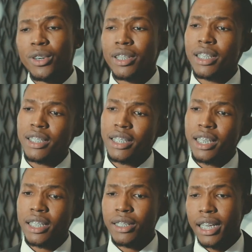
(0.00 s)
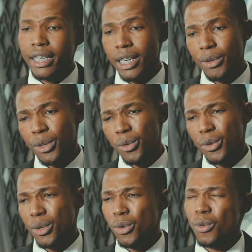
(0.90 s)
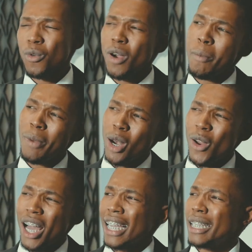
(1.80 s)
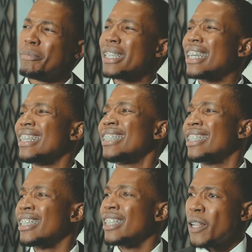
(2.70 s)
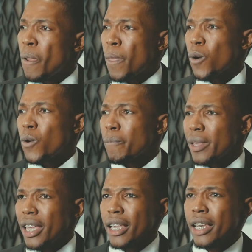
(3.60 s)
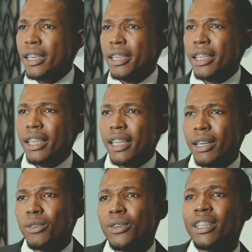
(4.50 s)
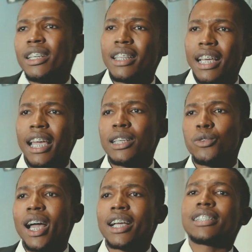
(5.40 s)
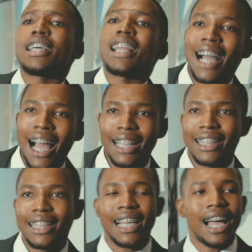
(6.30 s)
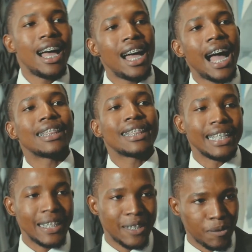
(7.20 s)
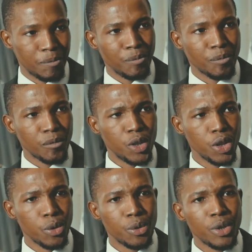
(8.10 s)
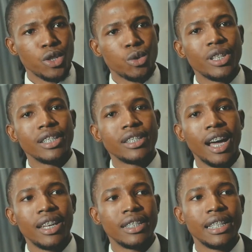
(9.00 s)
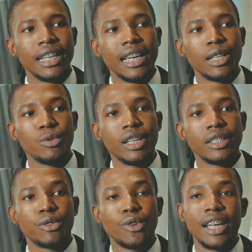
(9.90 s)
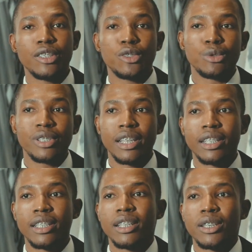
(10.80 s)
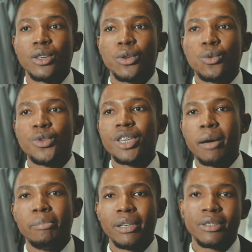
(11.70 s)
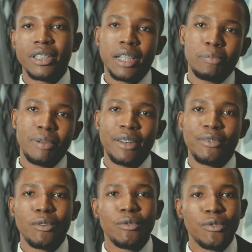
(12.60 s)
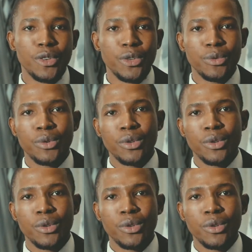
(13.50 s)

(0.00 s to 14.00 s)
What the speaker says: There's a kid right now academically, and on another hand, we excel like arte. So there's talent there, and we are trying to say we are building a platform for you.